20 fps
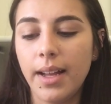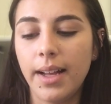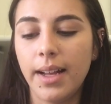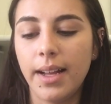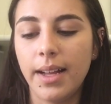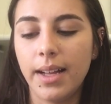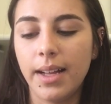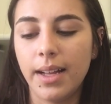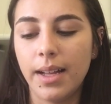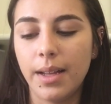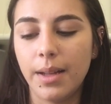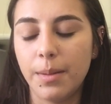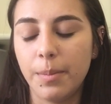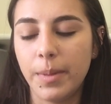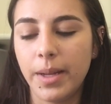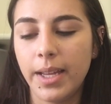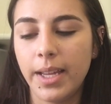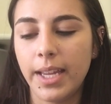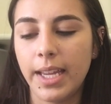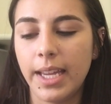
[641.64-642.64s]

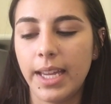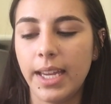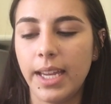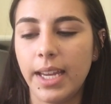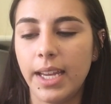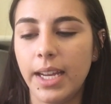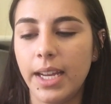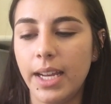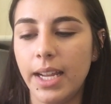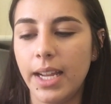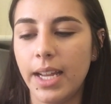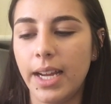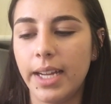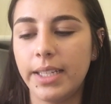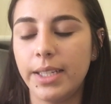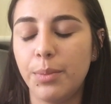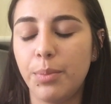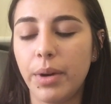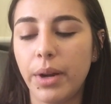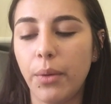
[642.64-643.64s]
Um, and I
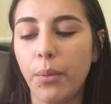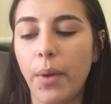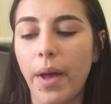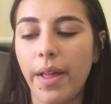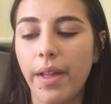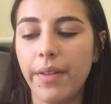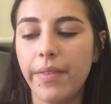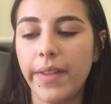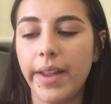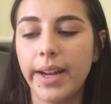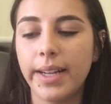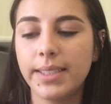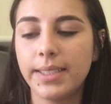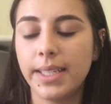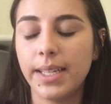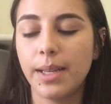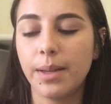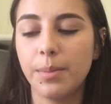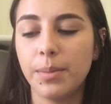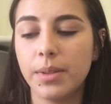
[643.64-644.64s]
did pretty well on that
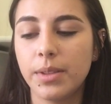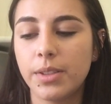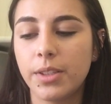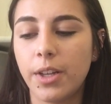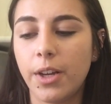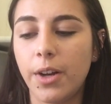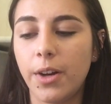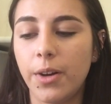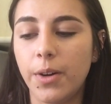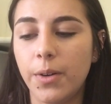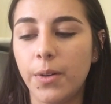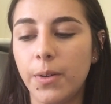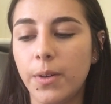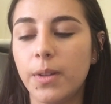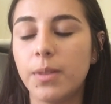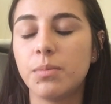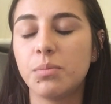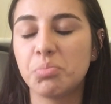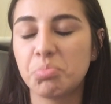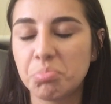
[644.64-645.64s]
exam.
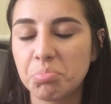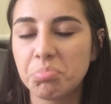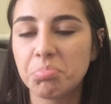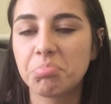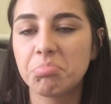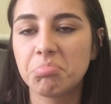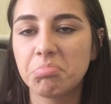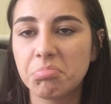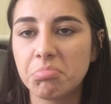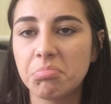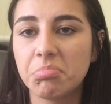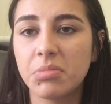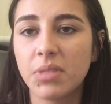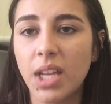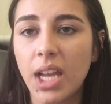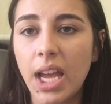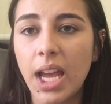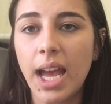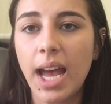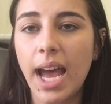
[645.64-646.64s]
So
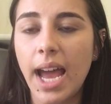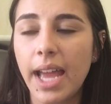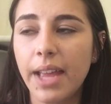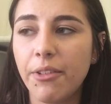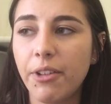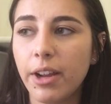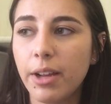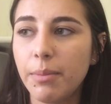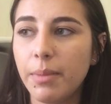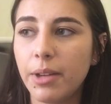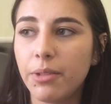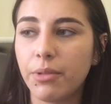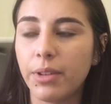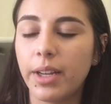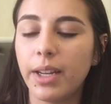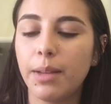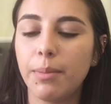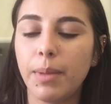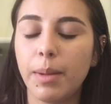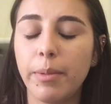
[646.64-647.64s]
I recommend
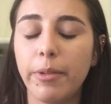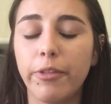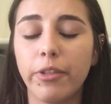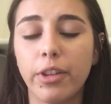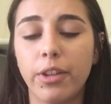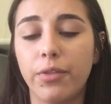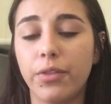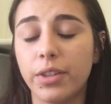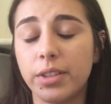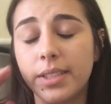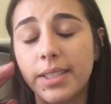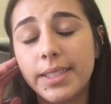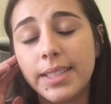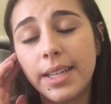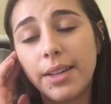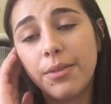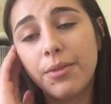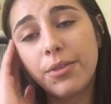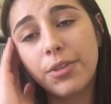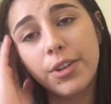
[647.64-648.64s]
reading maybe for the first
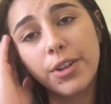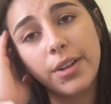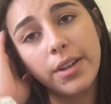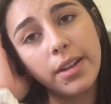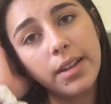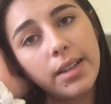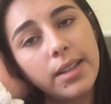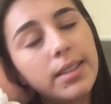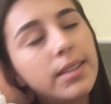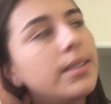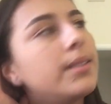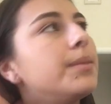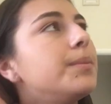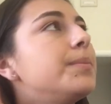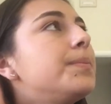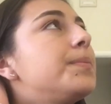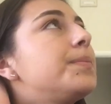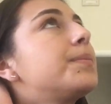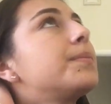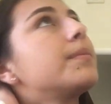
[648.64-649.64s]
exam for
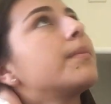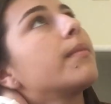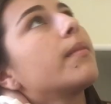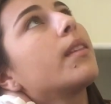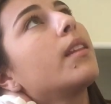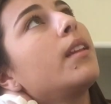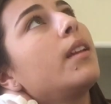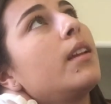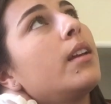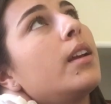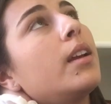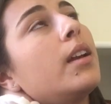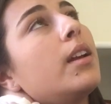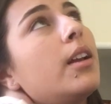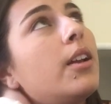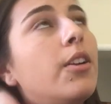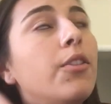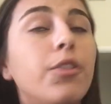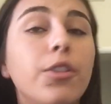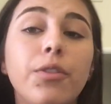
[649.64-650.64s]
um,
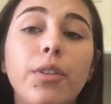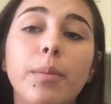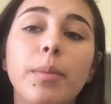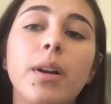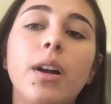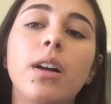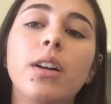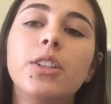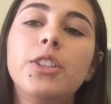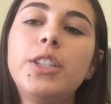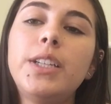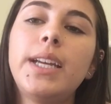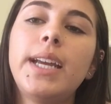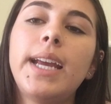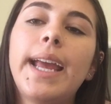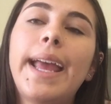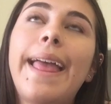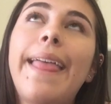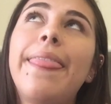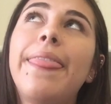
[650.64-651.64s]
for
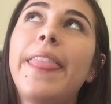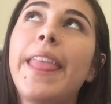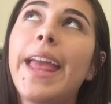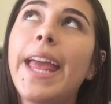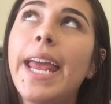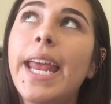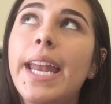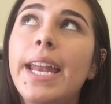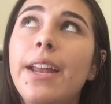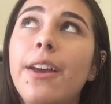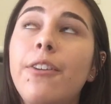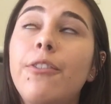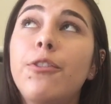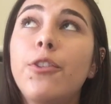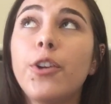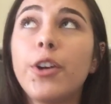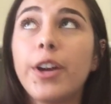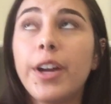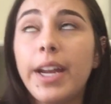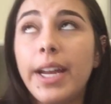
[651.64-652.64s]
pharmacology and then
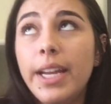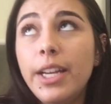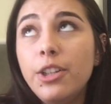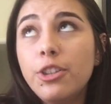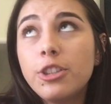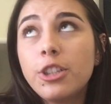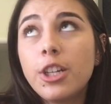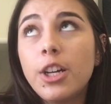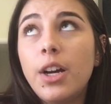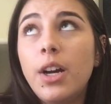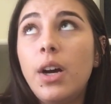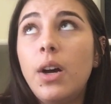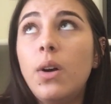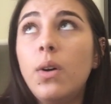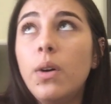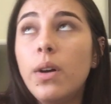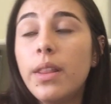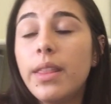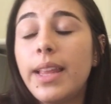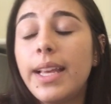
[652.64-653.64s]
for
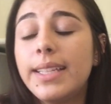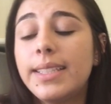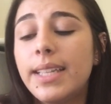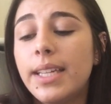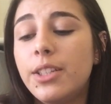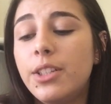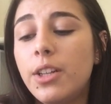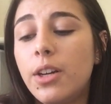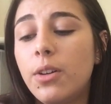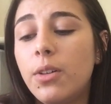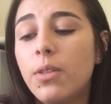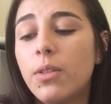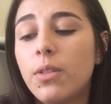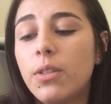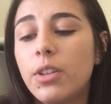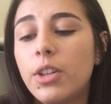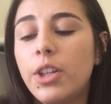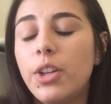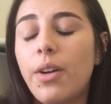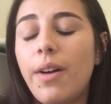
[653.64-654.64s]
intro they said don't
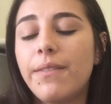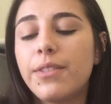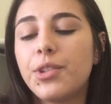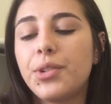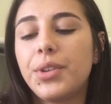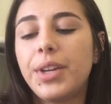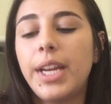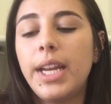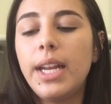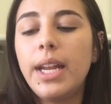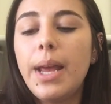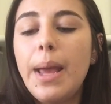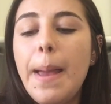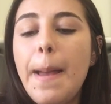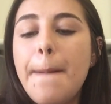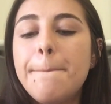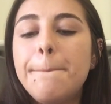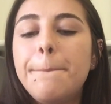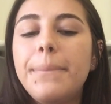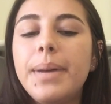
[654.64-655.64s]
you don't have to read
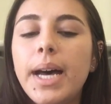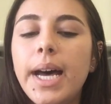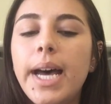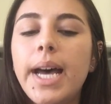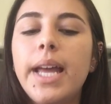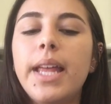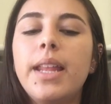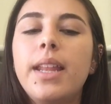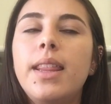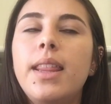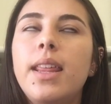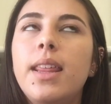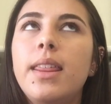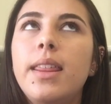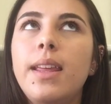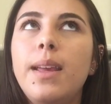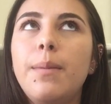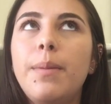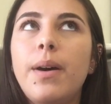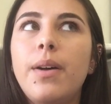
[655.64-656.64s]
but the
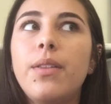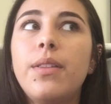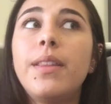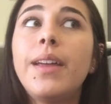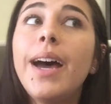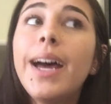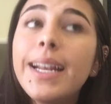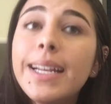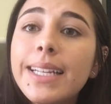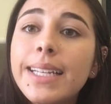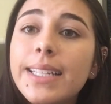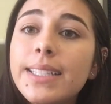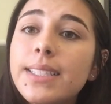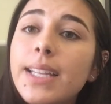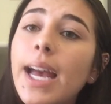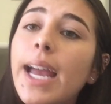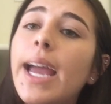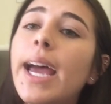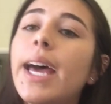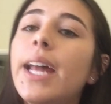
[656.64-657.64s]
thing about that is
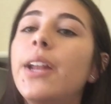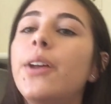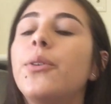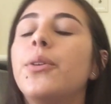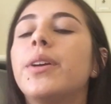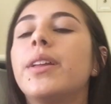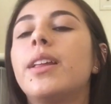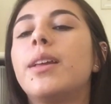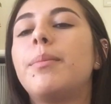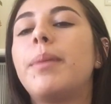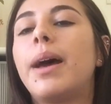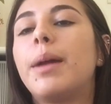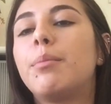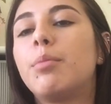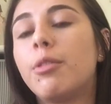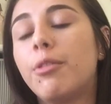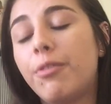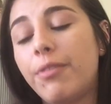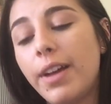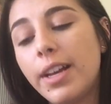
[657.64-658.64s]
I had a really bad
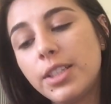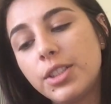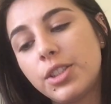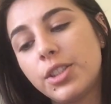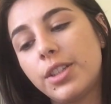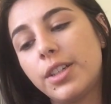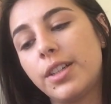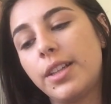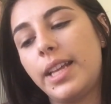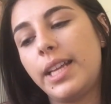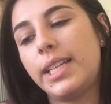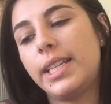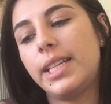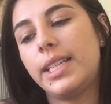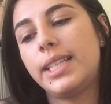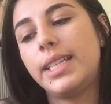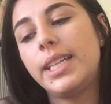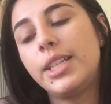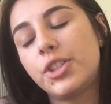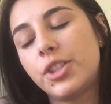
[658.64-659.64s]
professor that
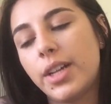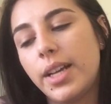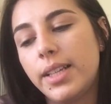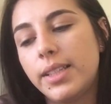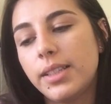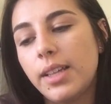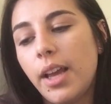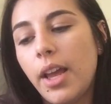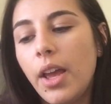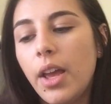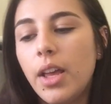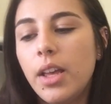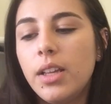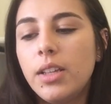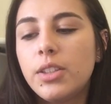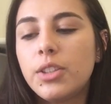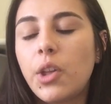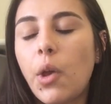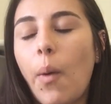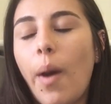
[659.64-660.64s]
didn't teach us,
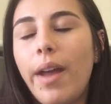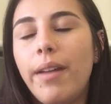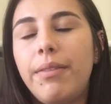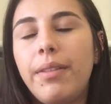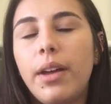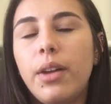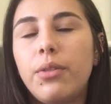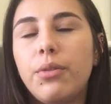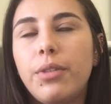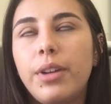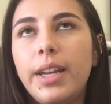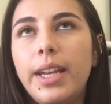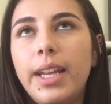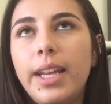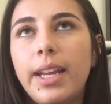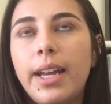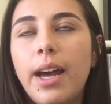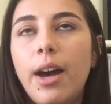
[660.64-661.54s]
so I found reading